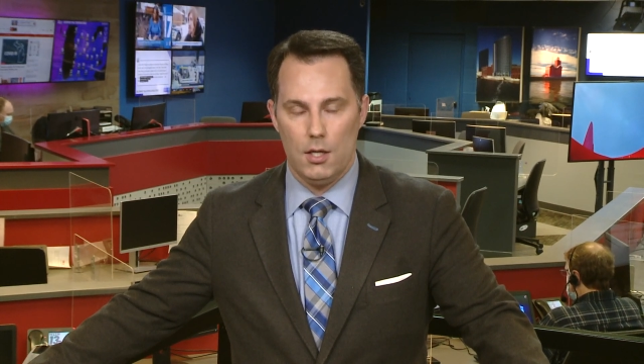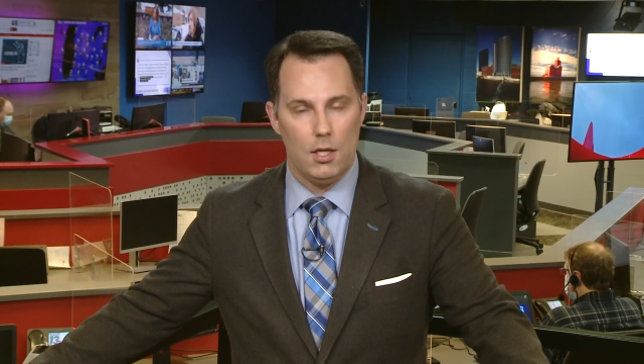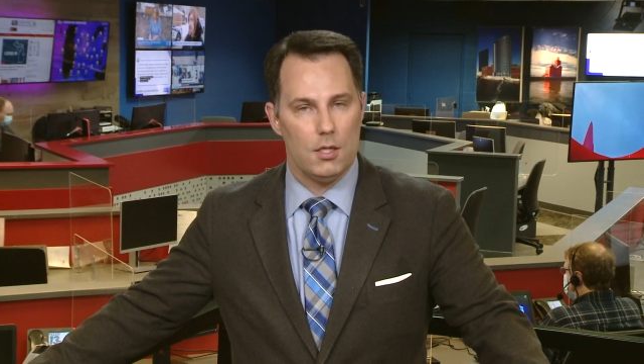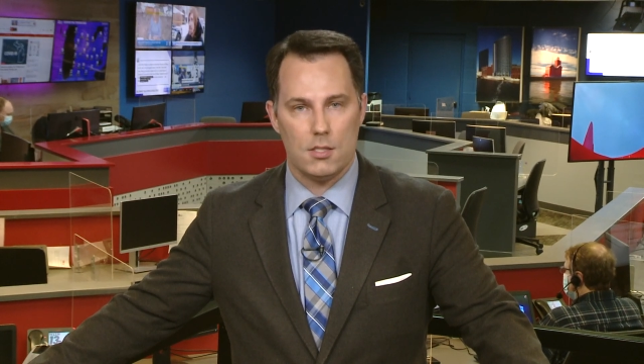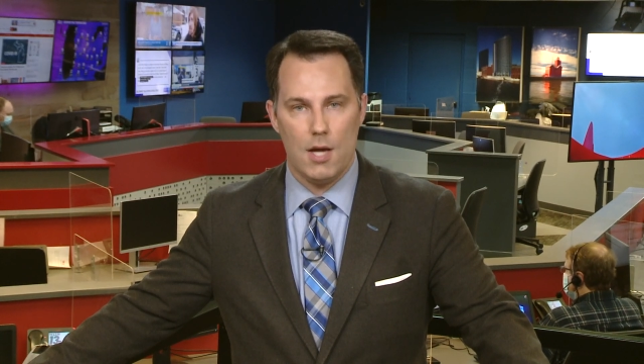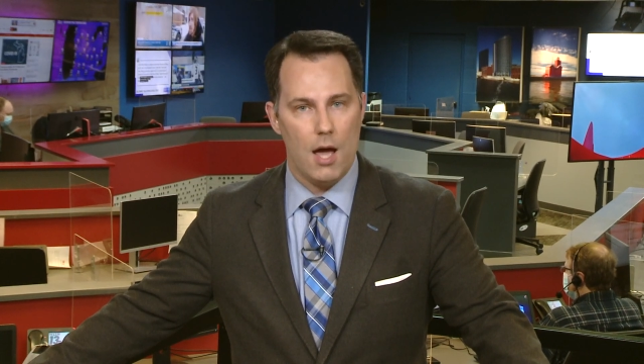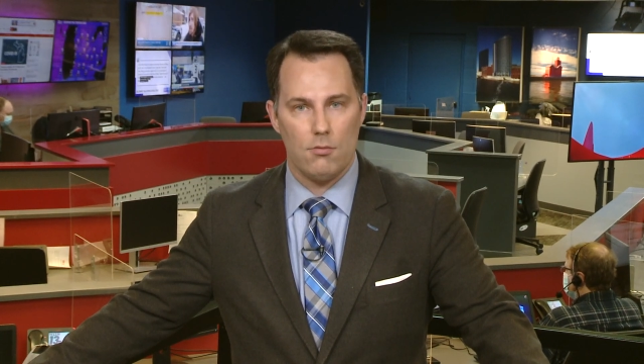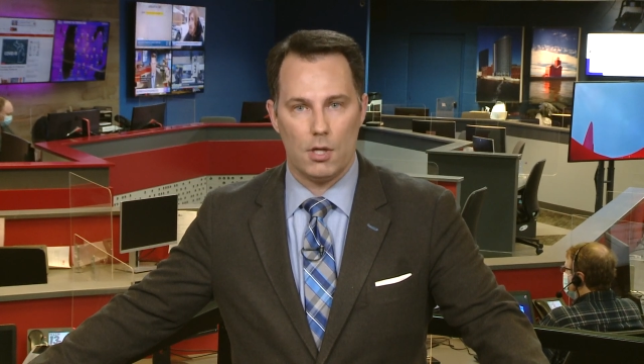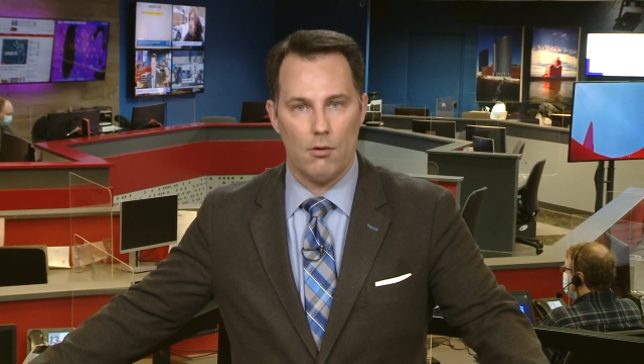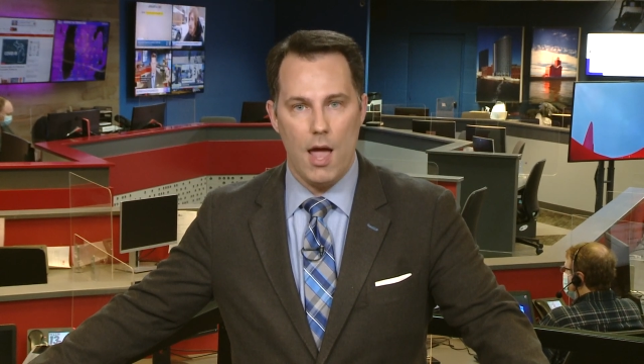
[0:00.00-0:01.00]
he does
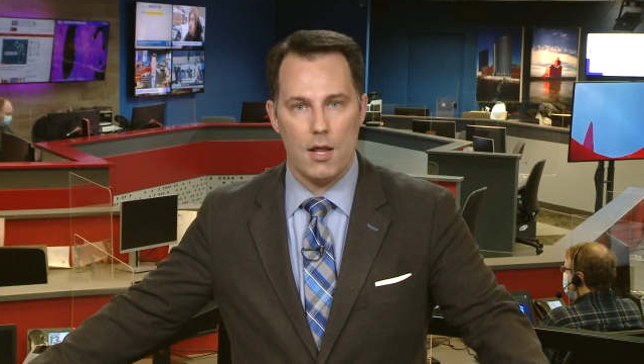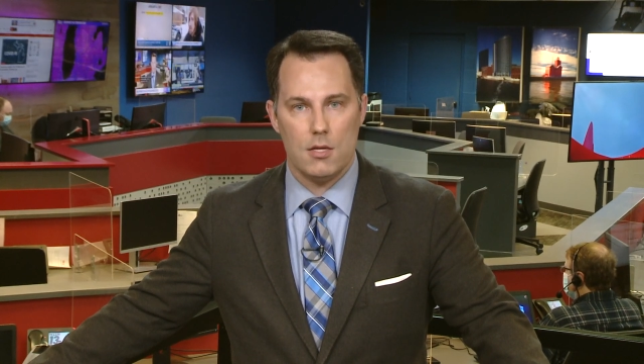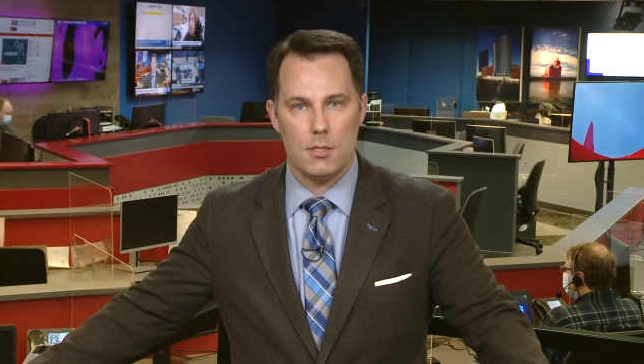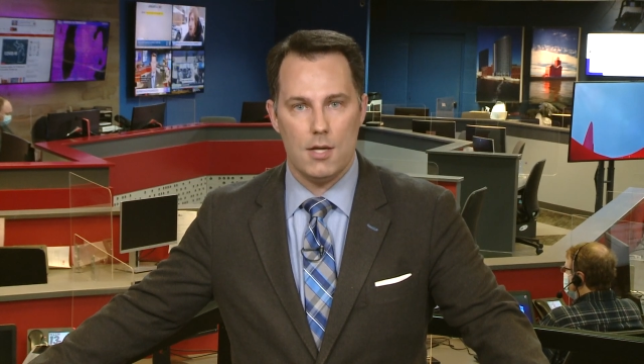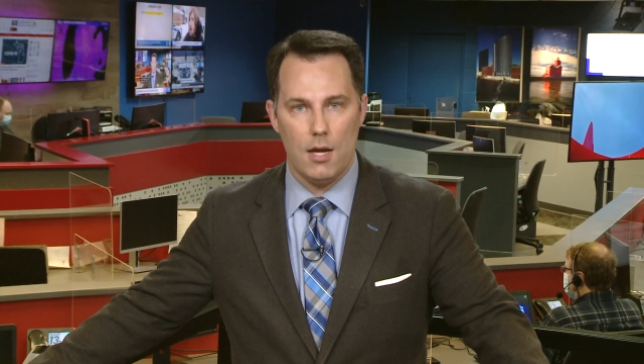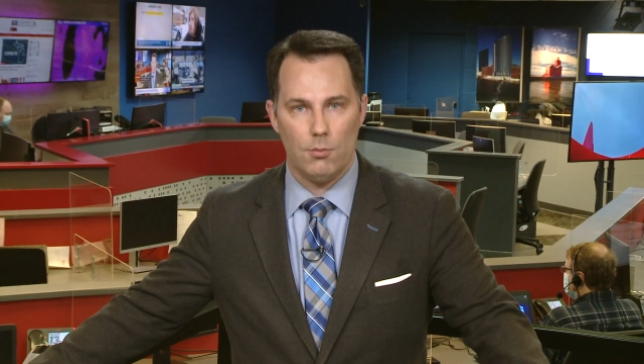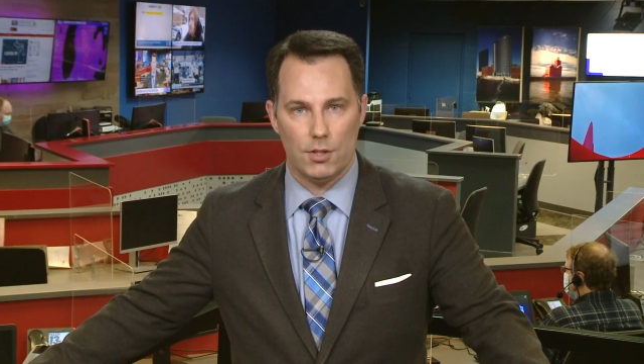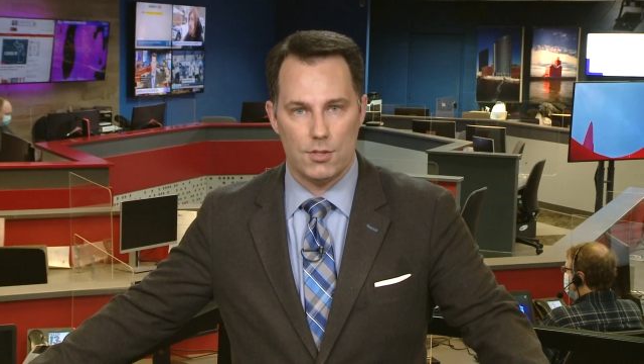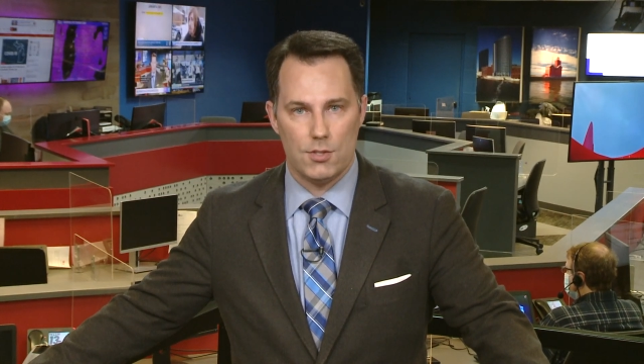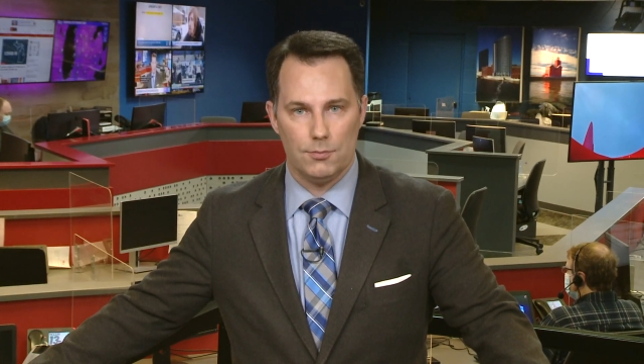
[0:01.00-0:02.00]
not regret his
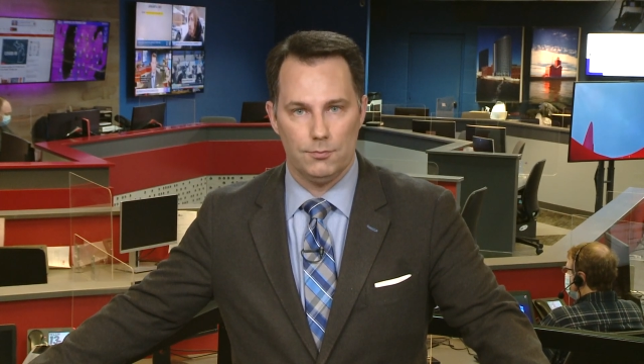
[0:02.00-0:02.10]
statements.